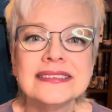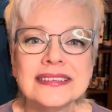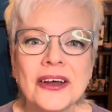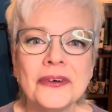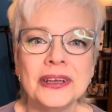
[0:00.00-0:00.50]

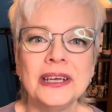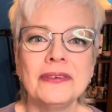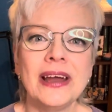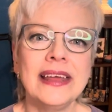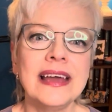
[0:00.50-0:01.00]
So
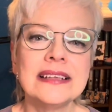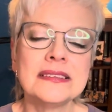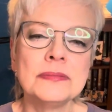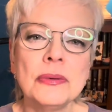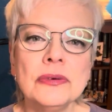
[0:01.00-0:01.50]
anyway,
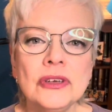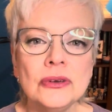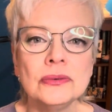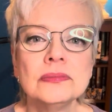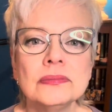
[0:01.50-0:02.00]
that's my
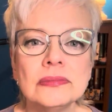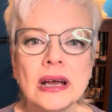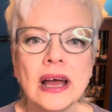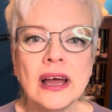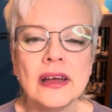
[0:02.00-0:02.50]
review
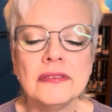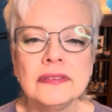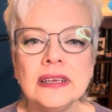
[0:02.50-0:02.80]
of